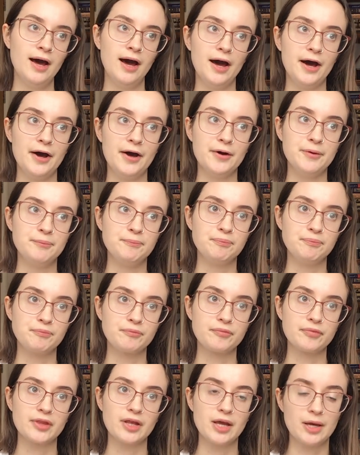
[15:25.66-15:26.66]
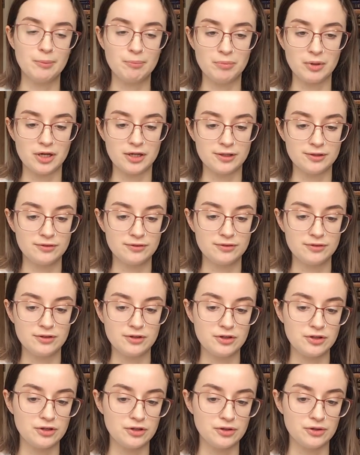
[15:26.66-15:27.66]
but
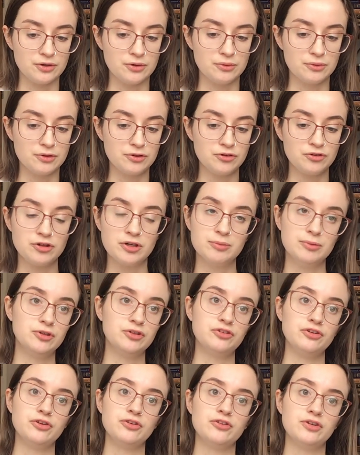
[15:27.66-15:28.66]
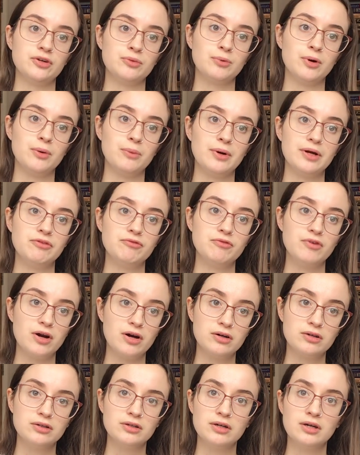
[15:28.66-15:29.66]
you troubleshooted what went
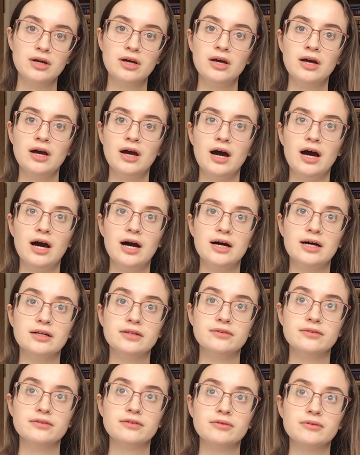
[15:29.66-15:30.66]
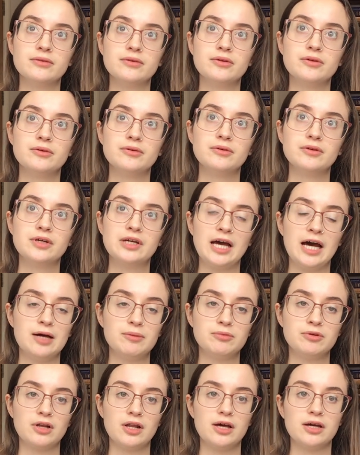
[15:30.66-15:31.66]
wrong and
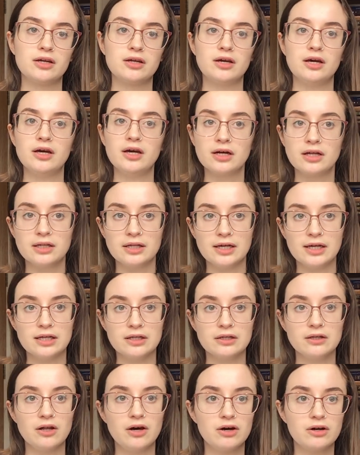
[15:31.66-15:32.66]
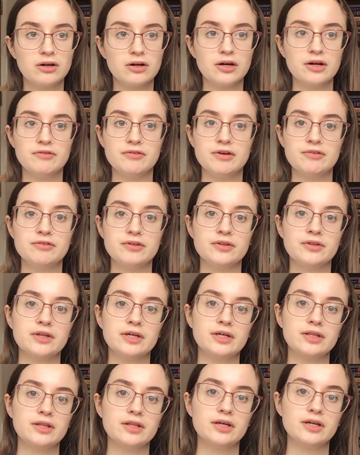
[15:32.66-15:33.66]
kept like a clear log of
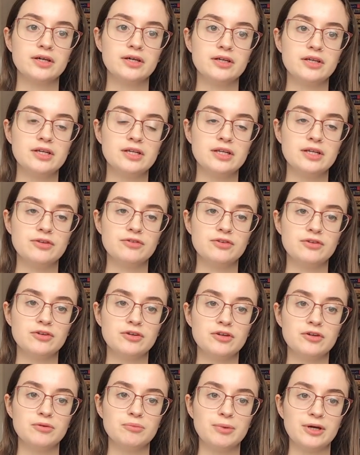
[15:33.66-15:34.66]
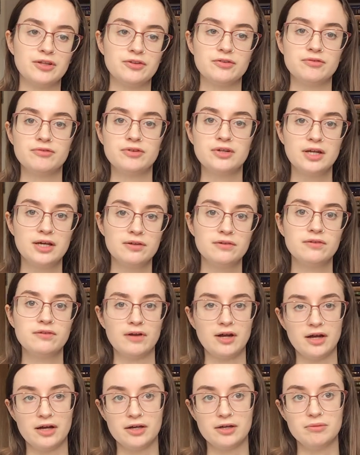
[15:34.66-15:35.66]
everything that you need to do better for next
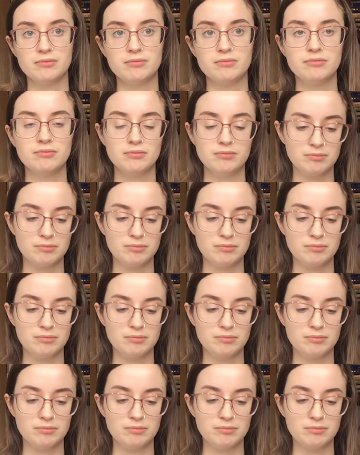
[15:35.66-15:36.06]
time,